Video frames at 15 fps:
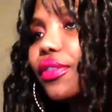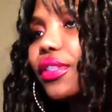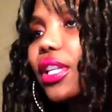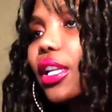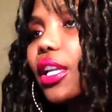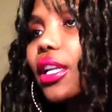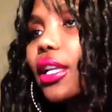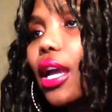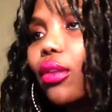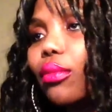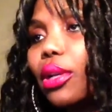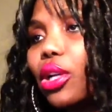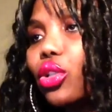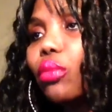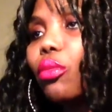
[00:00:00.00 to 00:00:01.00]
sitting down
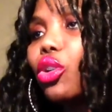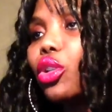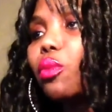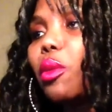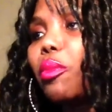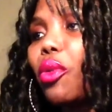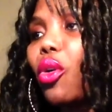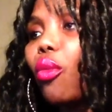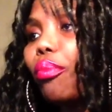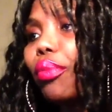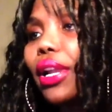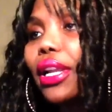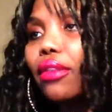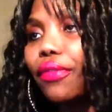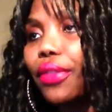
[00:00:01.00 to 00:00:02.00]
because most people
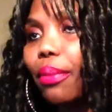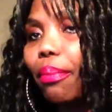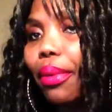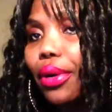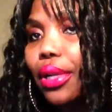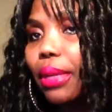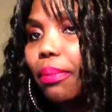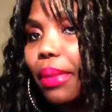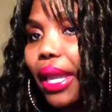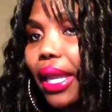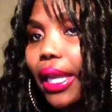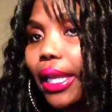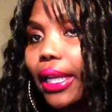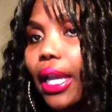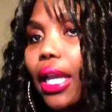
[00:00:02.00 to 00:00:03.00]
complain of the body pain.